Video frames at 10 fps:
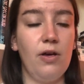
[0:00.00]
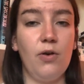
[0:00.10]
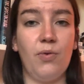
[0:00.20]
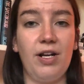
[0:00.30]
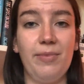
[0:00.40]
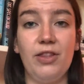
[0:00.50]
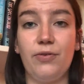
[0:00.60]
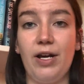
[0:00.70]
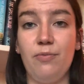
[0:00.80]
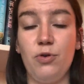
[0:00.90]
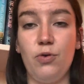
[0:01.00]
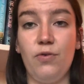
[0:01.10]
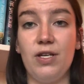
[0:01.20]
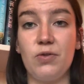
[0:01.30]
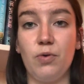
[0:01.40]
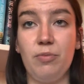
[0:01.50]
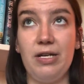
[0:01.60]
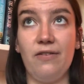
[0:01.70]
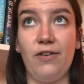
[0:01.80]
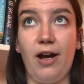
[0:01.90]
when I'm in the right mood, this will be
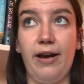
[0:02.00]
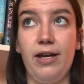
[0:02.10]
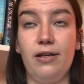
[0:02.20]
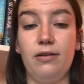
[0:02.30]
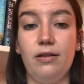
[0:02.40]
a very